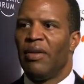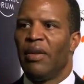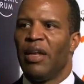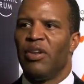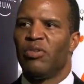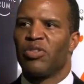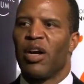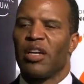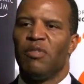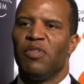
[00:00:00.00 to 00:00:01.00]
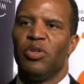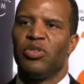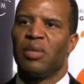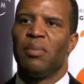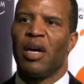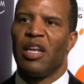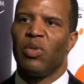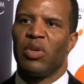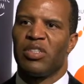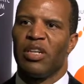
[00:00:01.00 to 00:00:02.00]
you start confusing money
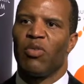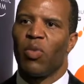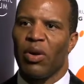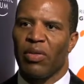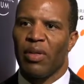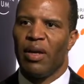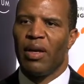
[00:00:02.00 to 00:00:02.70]
with self-worth.